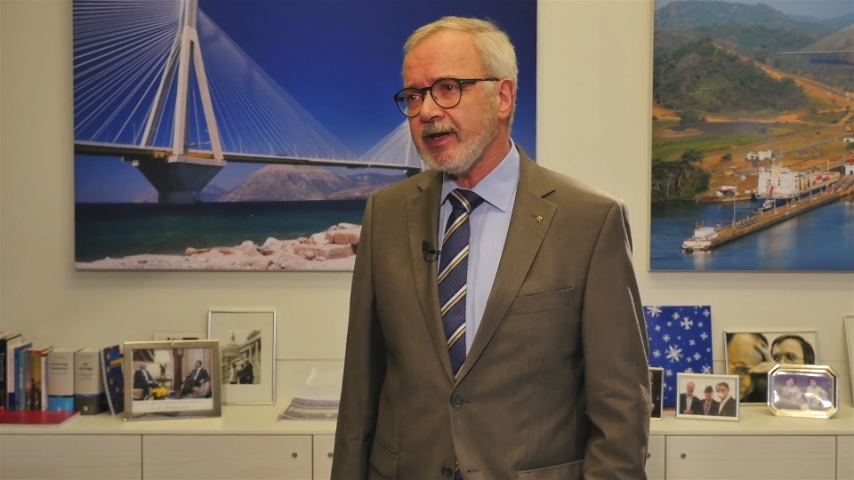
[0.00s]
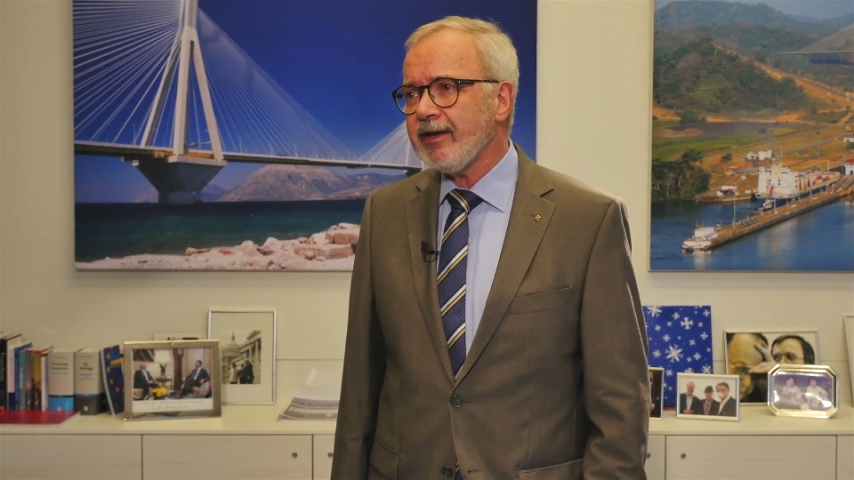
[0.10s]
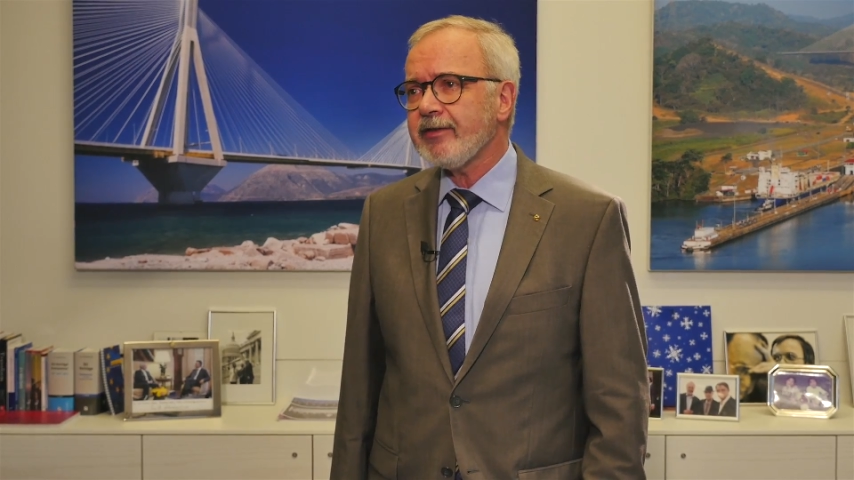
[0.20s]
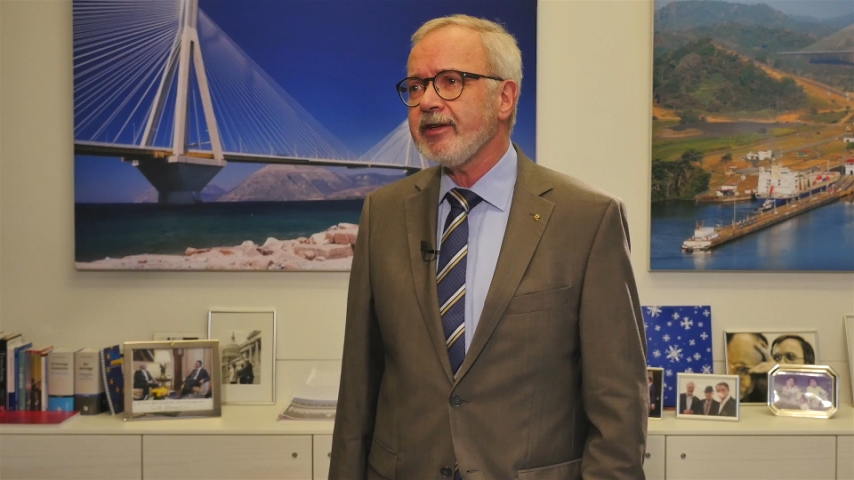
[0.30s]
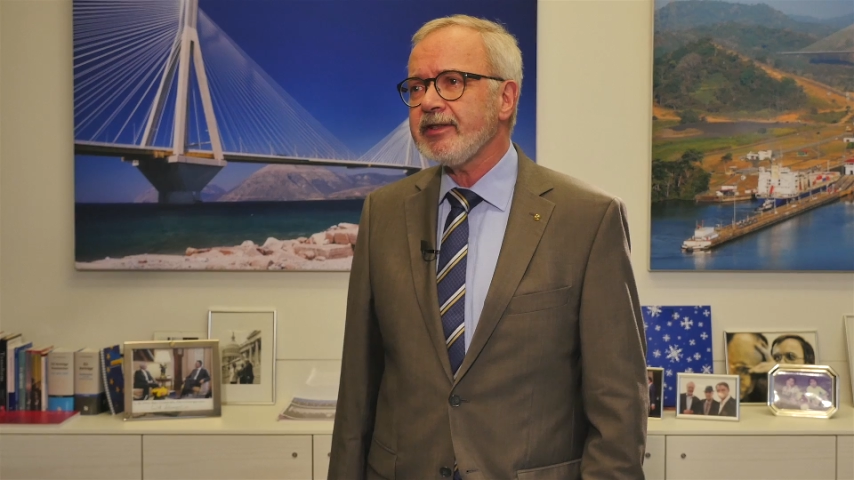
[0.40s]

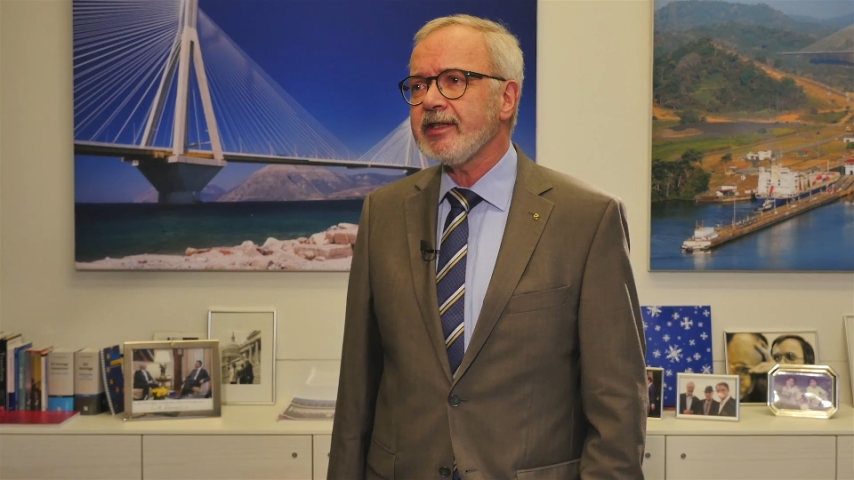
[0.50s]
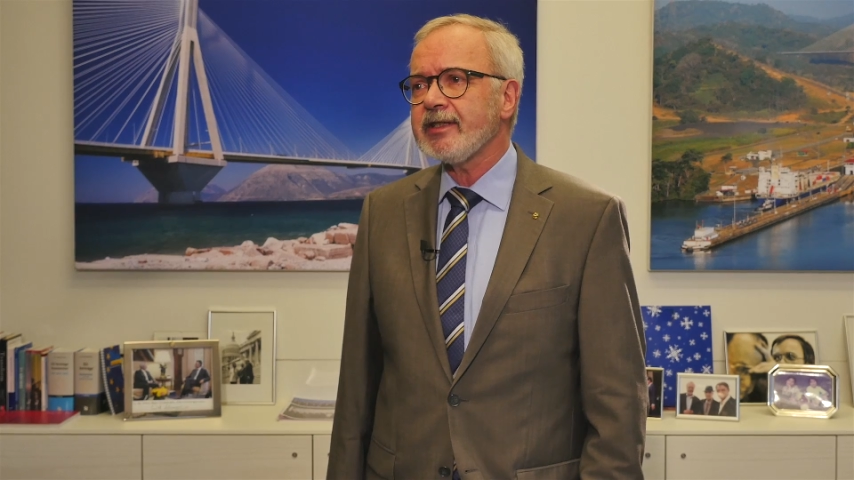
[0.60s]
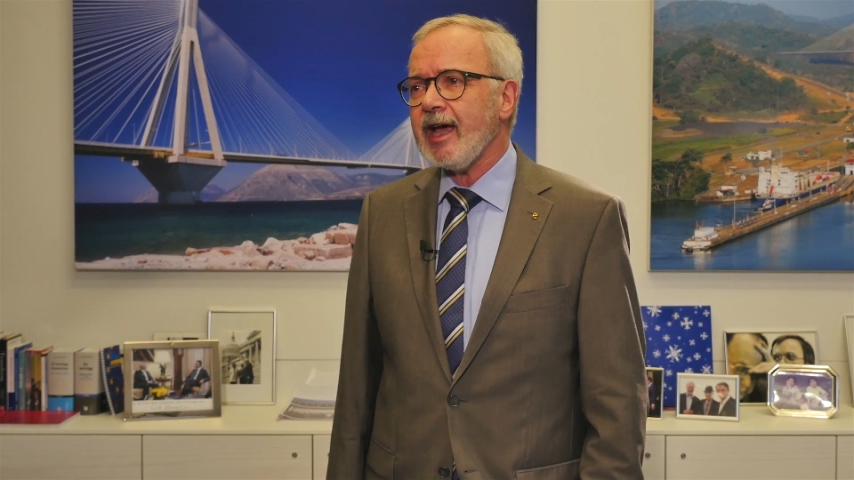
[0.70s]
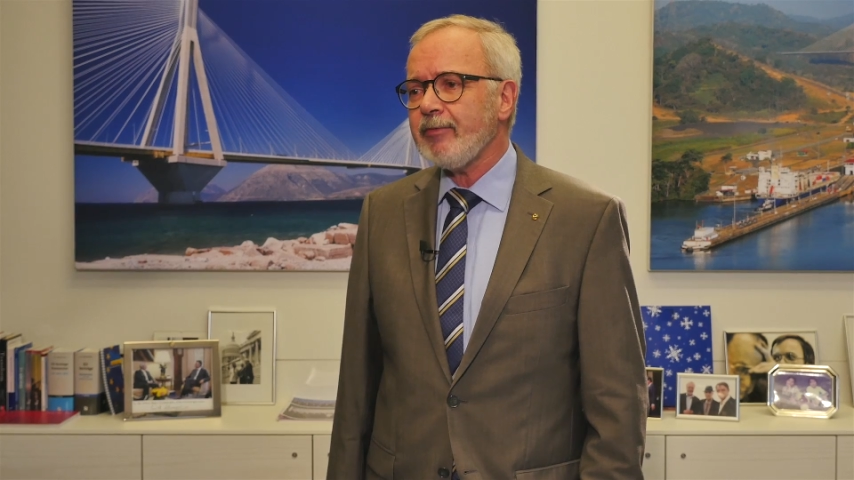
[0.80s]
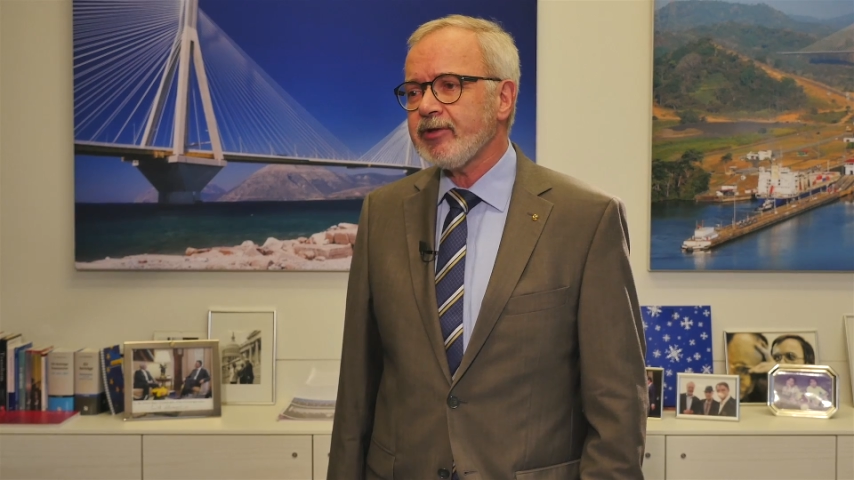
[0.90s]
And this
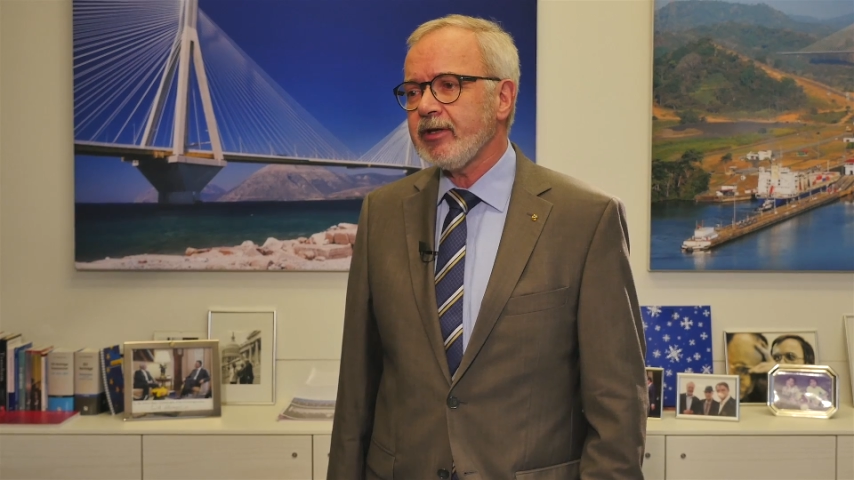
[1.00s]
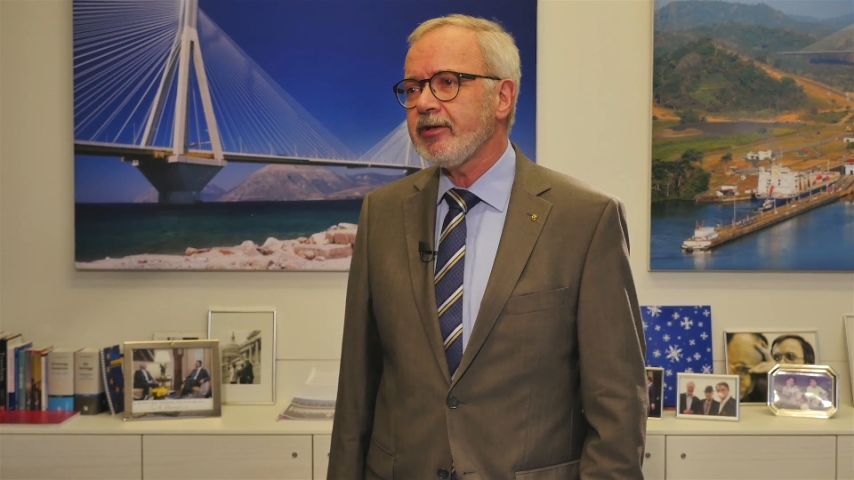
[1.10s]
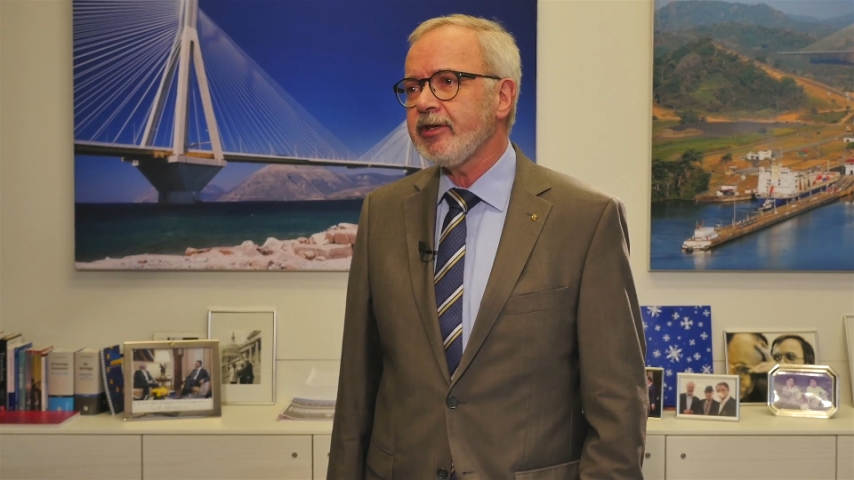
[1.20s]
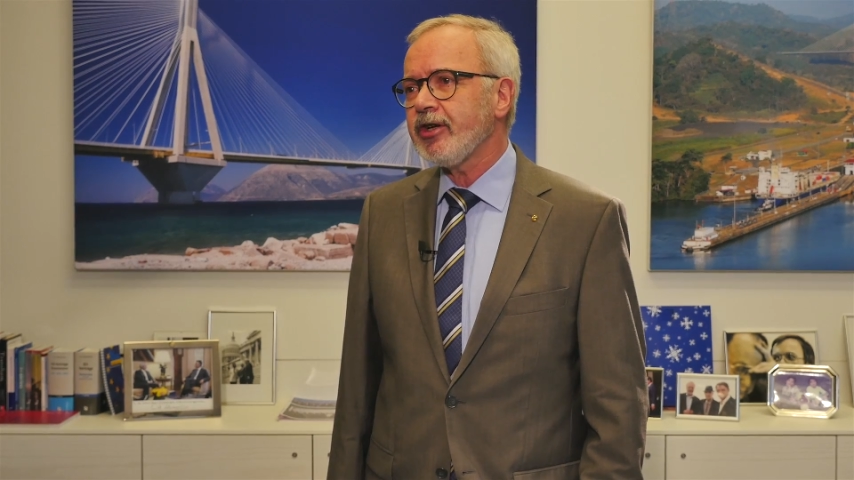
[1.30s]
is absolutely